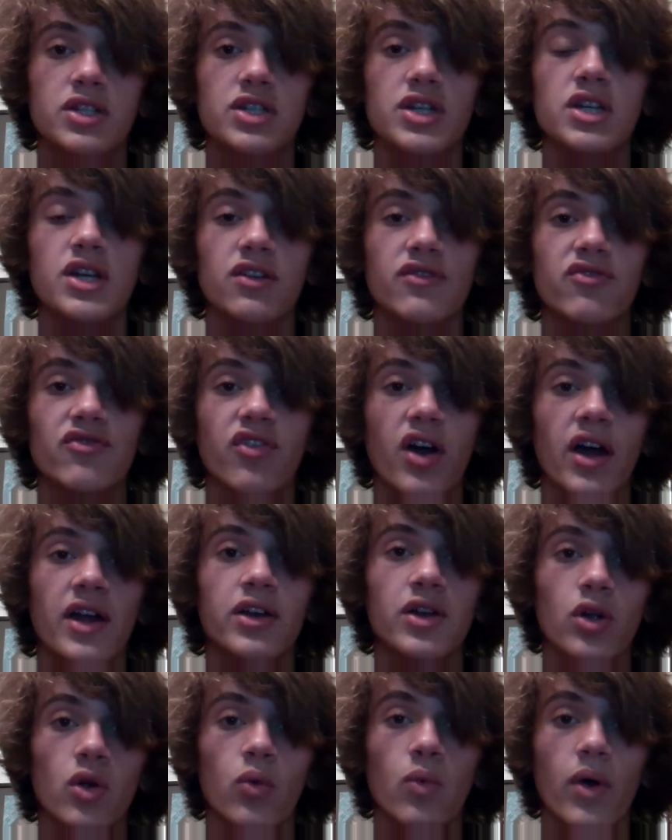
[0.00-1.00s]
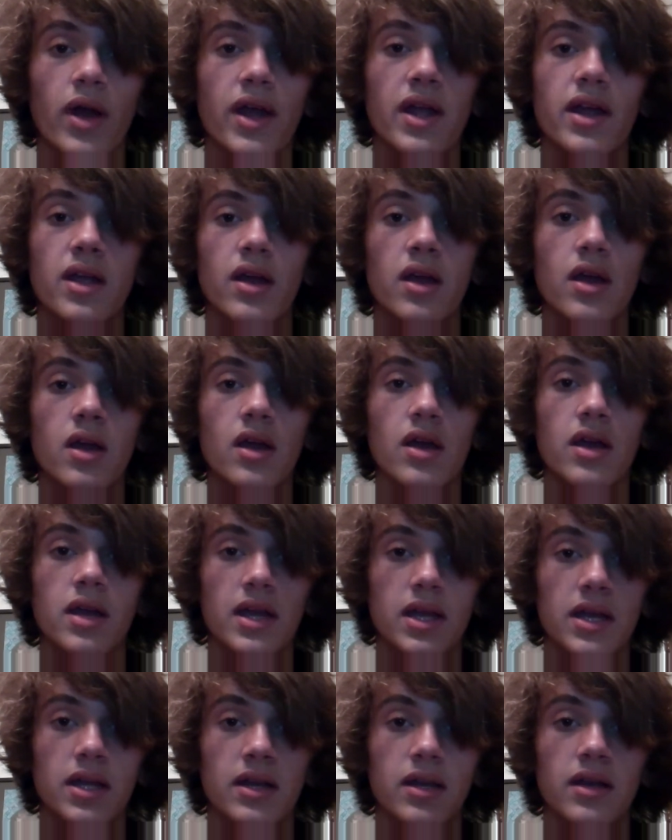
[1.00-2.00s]
she can find her way
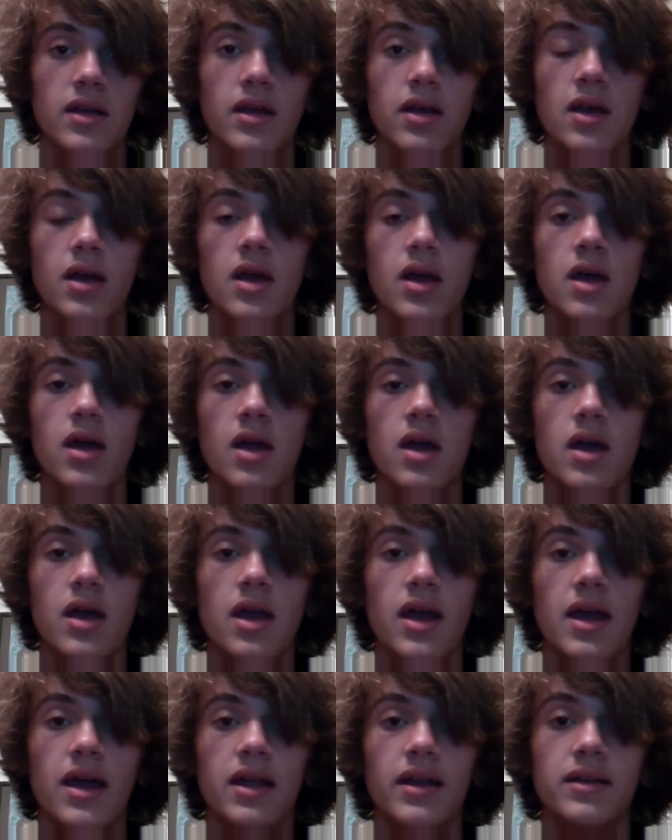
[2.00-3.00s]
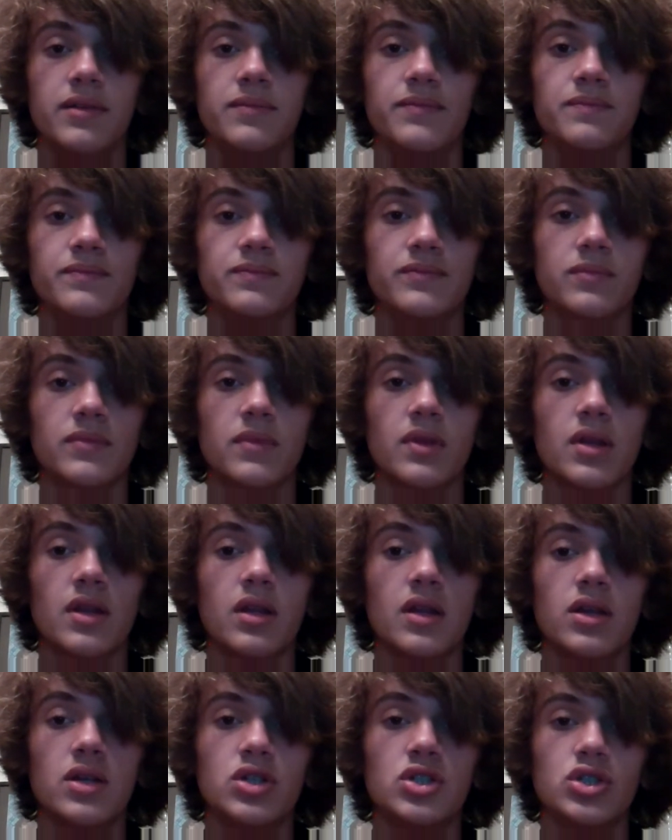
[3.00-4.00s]
in. And
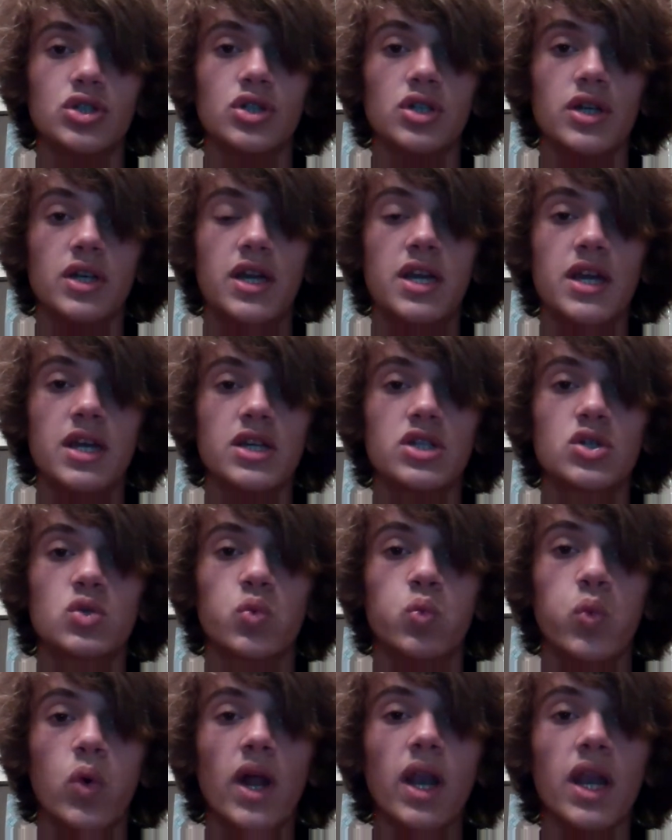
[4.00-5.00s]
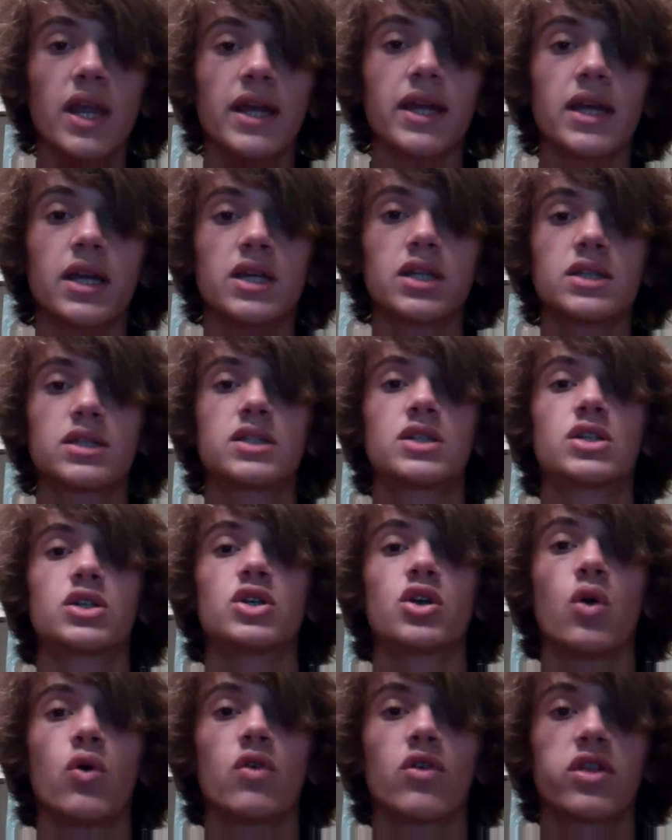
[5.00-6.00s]
he's willing to
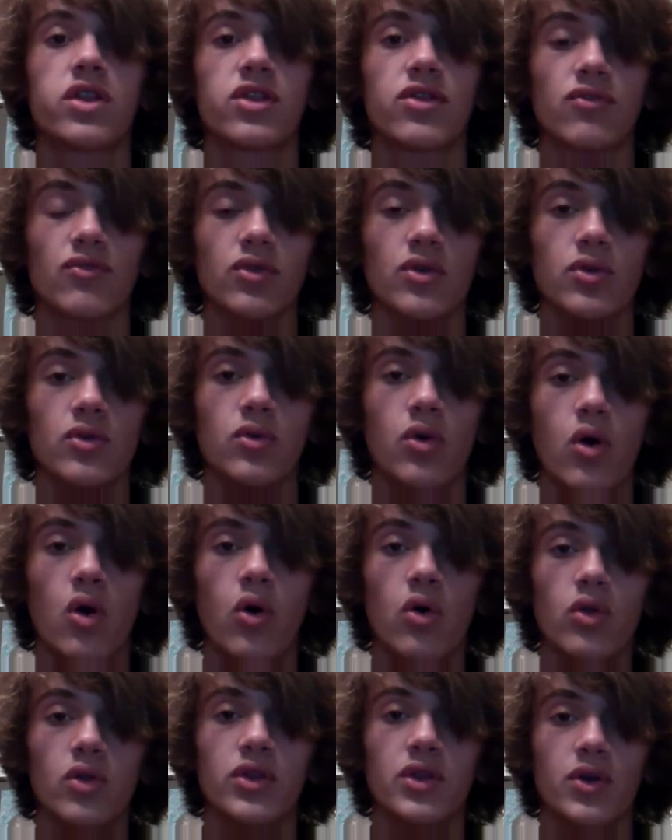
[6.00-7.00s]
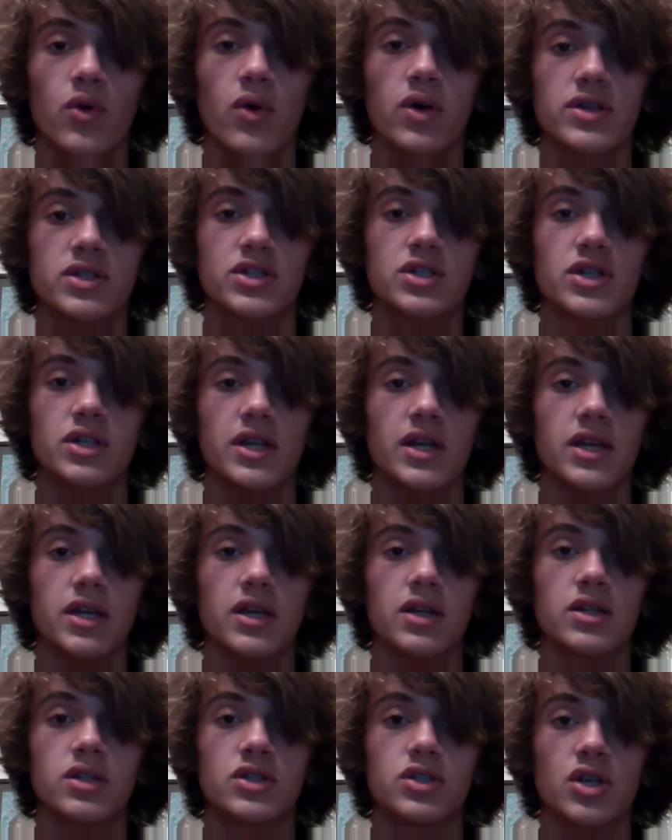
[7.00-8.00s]
go through all the
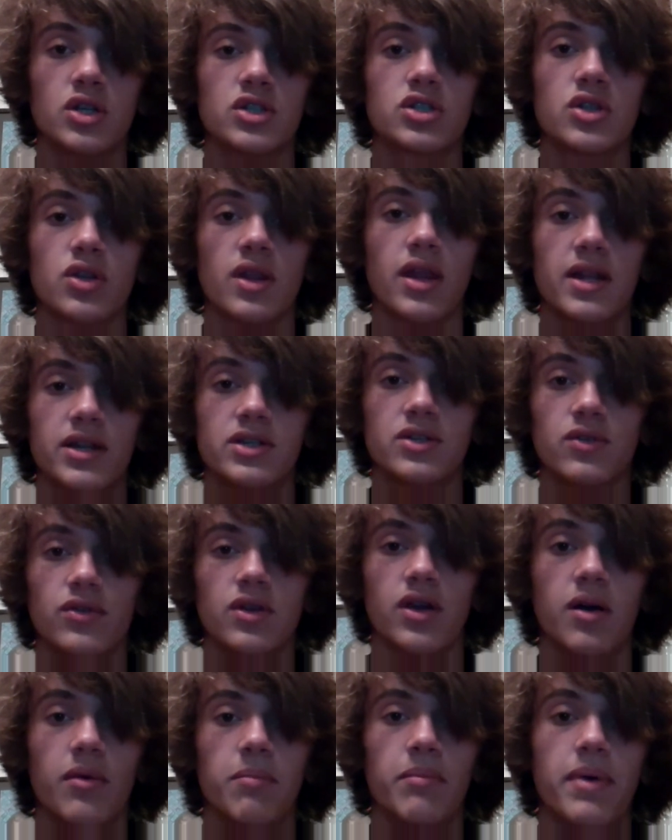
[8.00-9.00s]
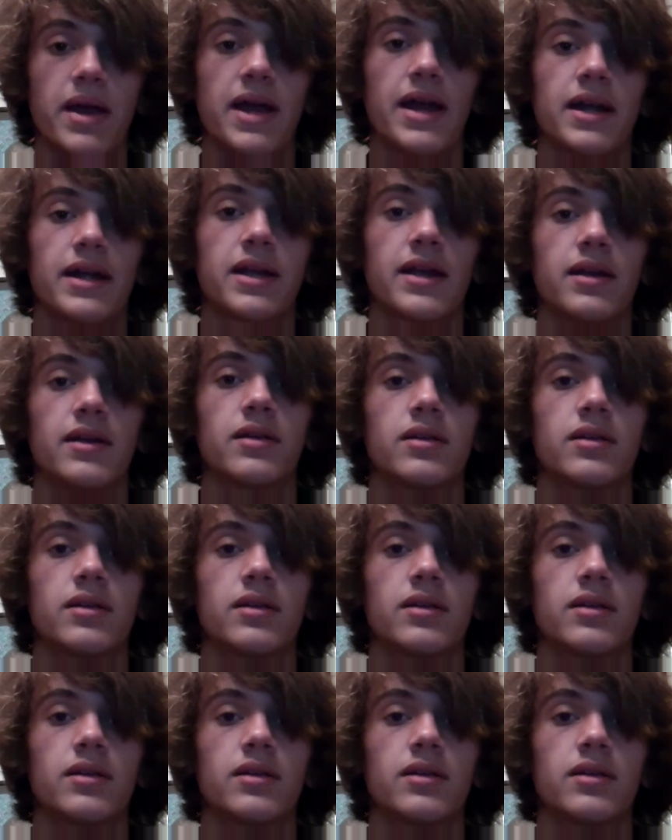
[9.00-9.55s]
questioning just so that she'll come back.